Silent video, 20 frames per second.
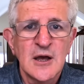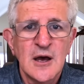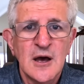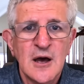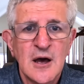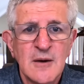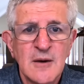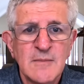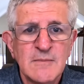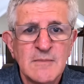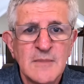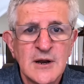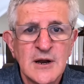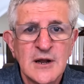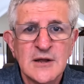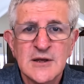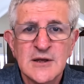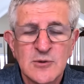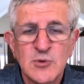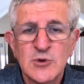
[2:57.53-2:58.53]
Um, and I
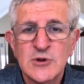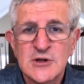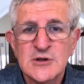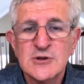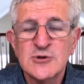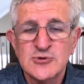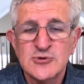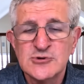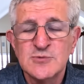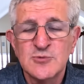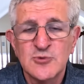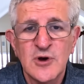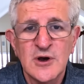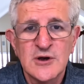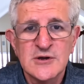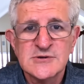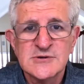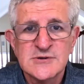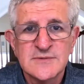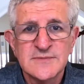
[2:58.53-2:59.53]
think we did lose some
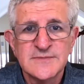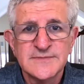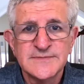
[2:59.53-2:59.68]
trust.